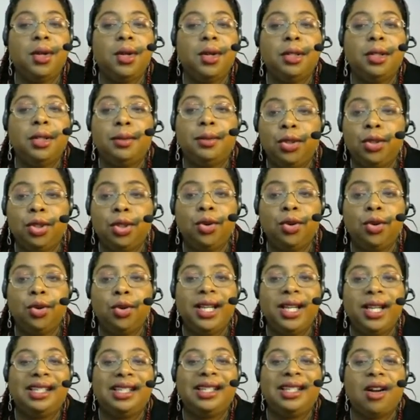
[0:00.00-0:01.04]
multiple
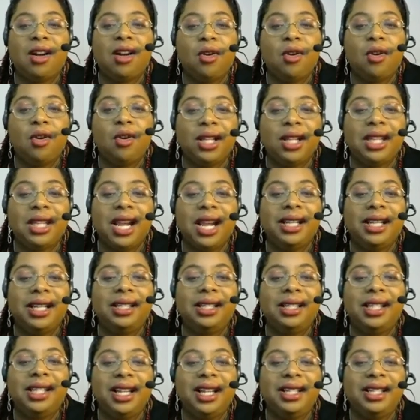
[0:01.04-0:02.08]
choice
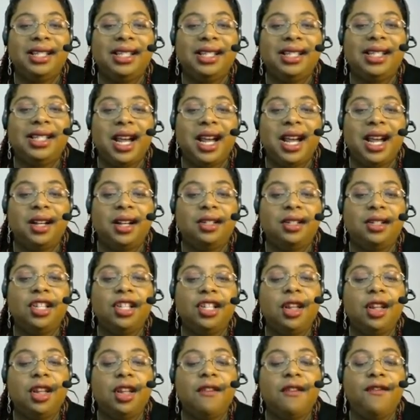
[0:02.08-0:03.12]
online test
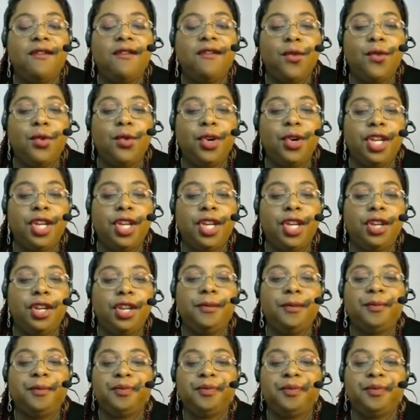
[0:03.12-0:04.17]
styles for
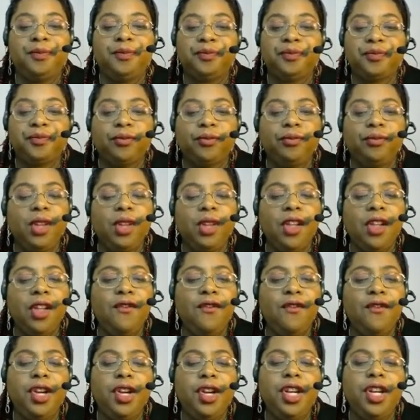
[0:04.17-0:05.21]
you,
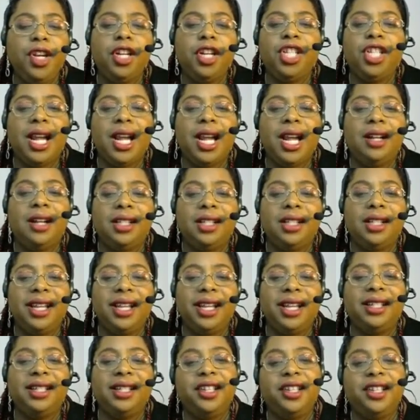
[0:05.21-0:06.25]
for your child to
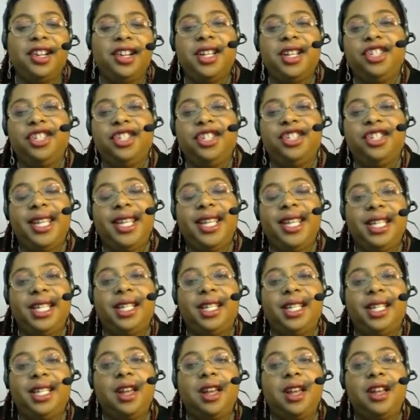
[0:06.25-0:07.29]
test their
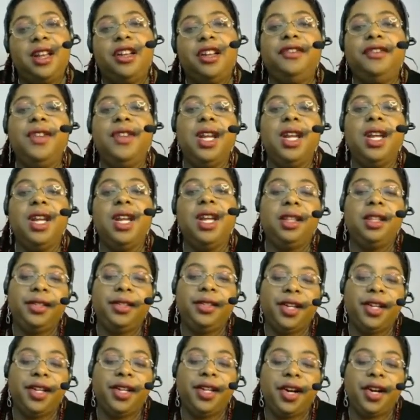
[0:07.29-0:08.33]
understanding of
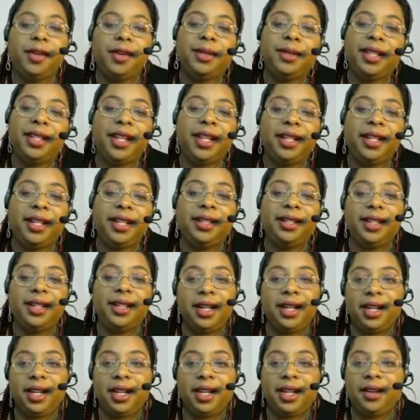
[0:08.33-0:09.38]
the terms that they
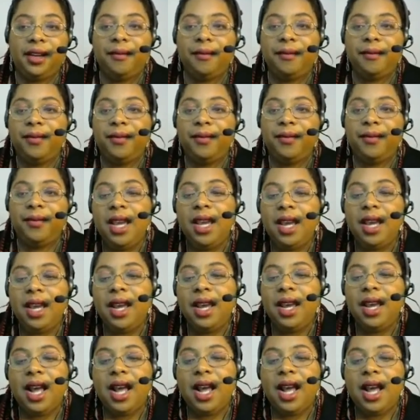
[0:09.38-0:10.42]
study.
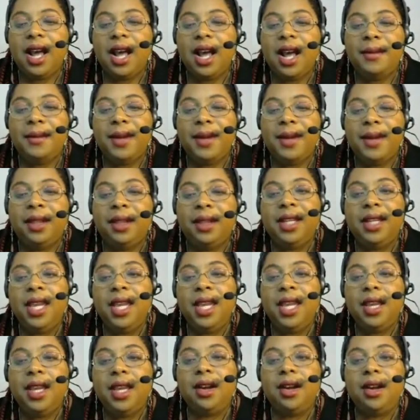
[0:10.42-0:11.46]
And then
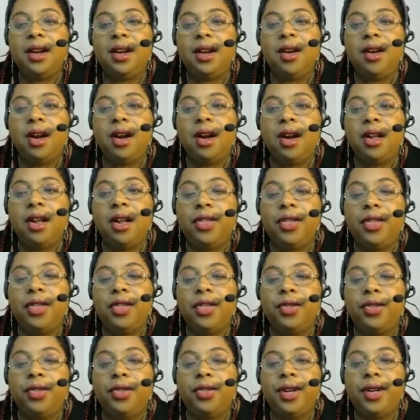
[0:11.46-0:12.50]
here are
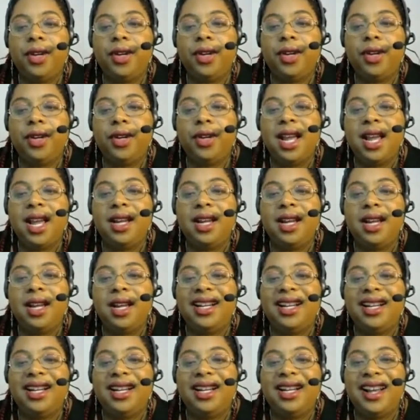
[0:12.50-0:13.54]
three
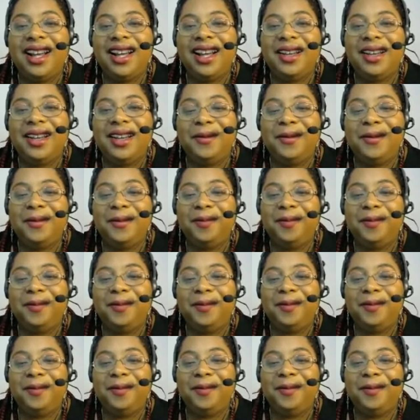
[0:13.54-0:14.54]
apps